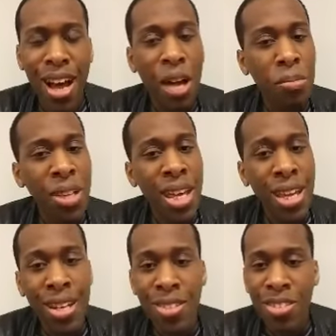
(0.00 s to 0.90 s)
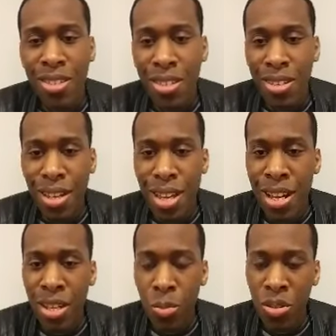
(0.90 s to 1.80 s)
i'm playing in this
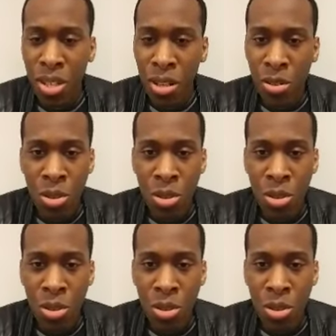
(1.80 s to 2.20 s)
in this particular